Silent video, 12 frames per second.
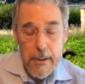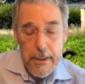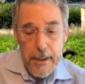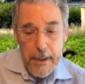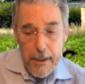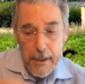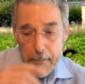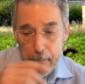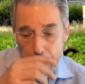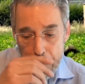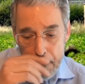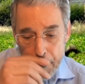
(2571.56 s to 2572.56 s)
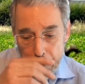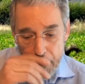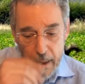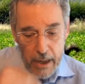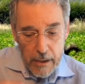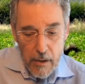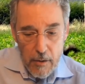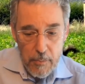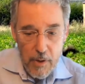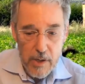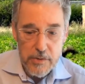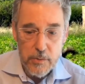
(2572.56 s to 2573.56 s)
and other
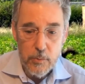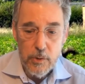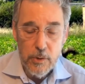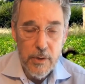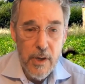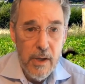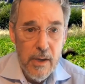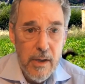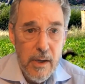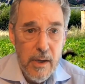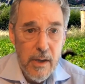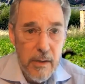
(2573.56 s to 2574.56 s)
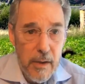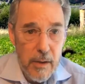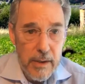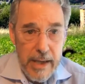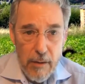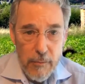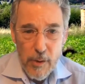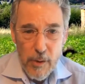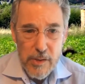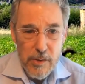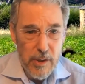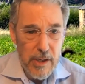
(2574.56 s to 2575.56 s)
parts of the world. California
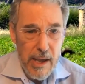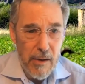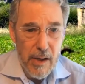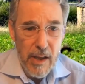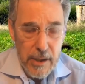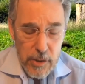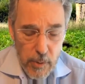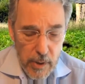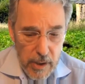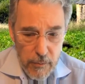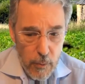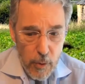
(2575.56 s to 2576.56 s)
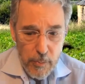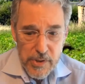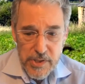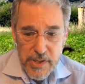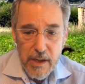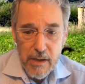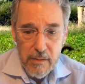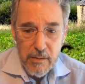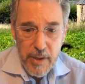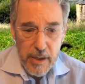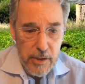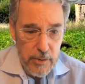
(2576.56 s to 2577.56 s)
is only now at like 24%
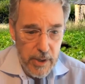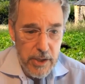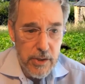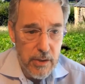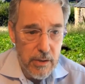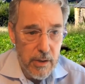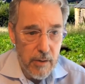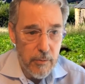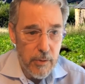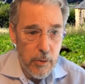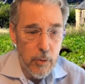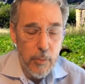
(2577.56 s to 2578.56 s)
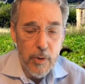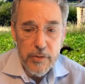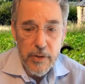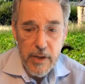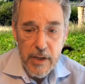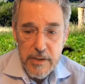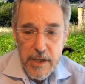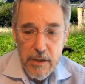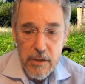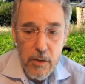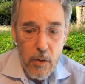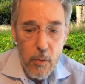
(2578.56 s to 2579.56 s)
penetration of renewables, and they intend
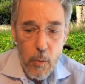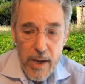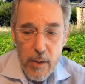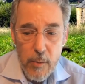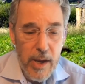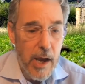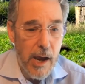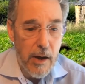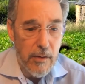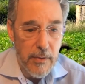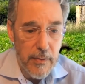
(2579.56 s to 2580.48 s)
to go way, way higher than